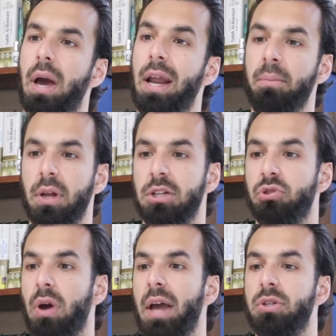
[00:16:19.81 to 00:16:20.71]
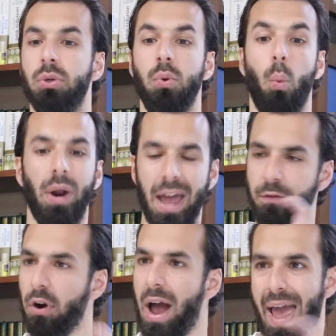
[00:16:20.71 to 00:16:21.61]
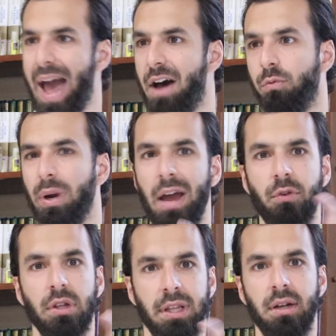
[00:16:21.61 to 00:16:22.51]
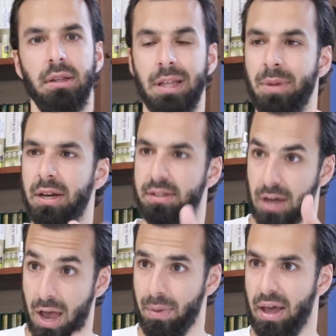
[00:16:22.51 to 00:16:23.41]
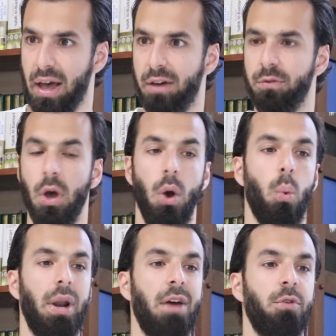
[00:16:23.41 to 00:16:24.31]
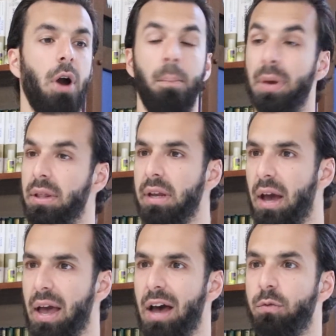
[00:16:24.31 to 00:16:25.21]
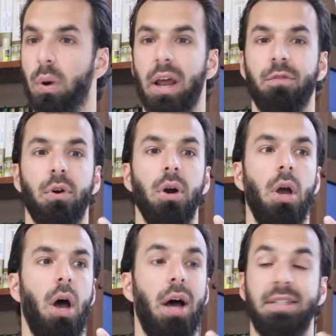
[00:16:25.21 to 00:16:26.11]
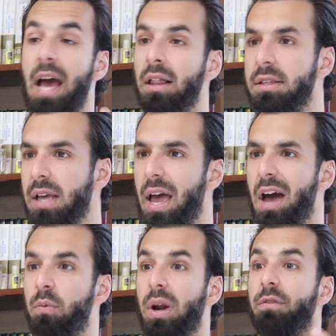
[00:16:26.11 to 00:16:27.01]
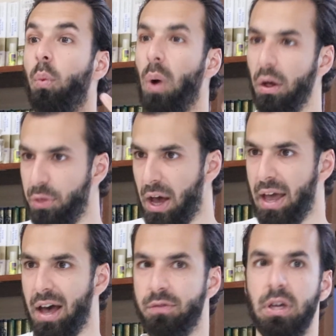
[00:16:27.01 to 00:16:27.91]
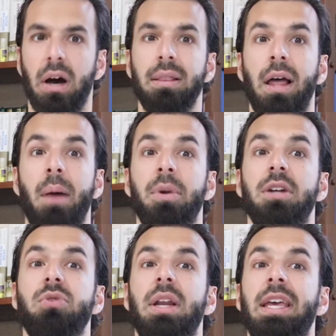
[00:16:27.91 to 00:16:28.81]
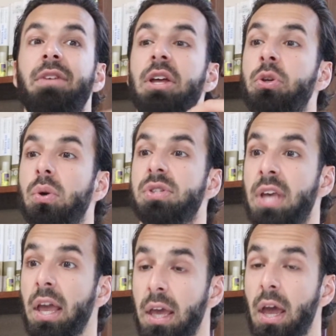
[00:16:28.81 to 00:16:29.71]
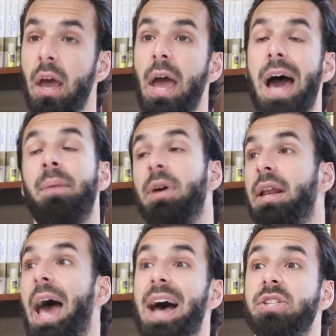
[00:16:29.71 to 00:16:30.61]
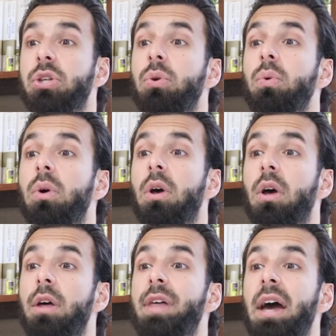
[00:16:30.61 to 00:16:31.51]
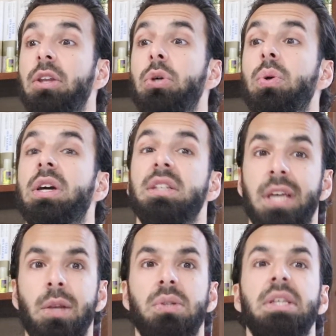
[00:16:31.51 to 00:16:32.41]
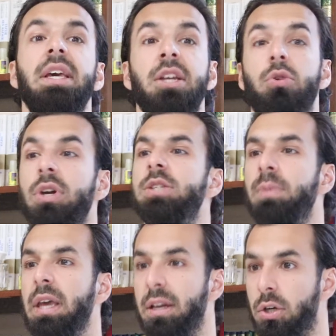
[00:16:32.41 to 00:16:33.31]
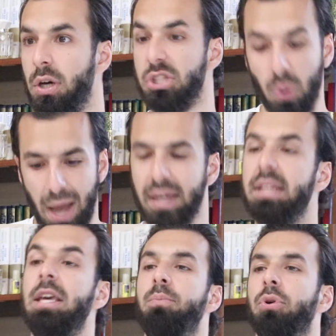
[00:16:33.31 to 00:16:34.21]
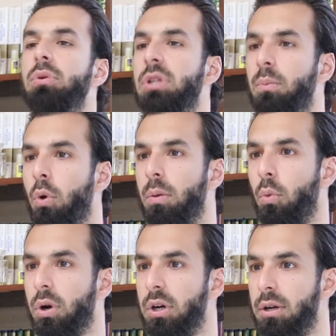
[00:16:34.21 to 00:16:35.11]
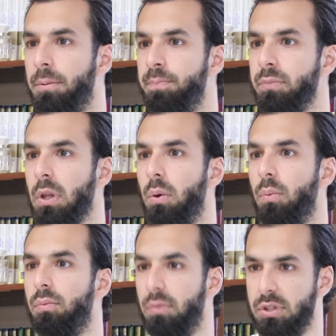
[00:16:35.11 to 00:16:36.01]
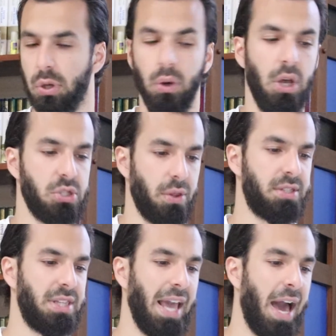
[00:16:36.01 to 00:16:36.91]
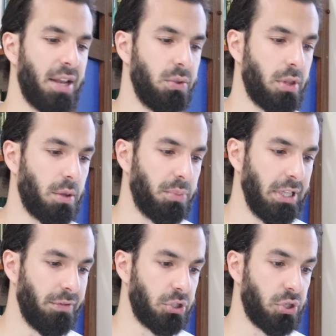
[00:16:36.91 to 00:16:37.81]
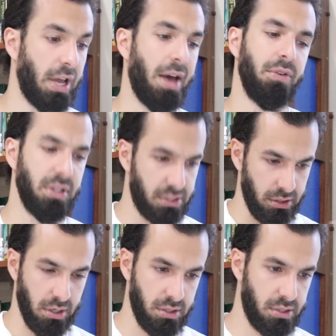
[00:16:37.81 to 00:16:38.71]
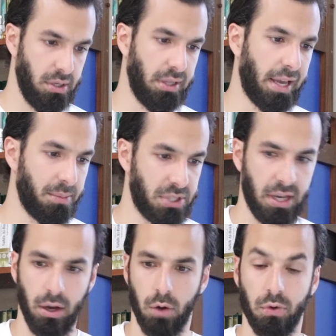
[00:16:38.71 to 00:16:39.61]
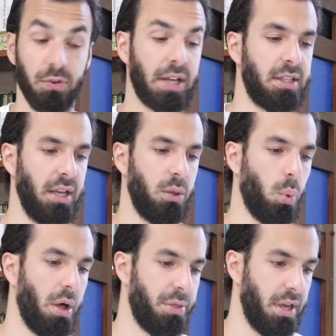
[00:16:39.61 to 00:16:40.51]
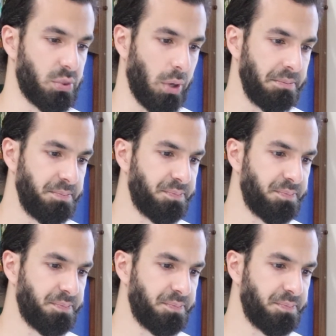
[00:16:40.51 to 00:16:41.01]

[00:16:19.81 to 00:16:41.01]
And I'm going to try to, whatever I have, whatever little limited time I have, whatever ability I have, whatever talents I have, whatever wealth I have, Ya Allah, I'm going to try to give it in Your sake. And I'm going to ask You that You continuously increase me in good so I can keep producing more and more good. And so this is the attitude that the believer should have. And this is, like I'm saying, reflected in wealth as well.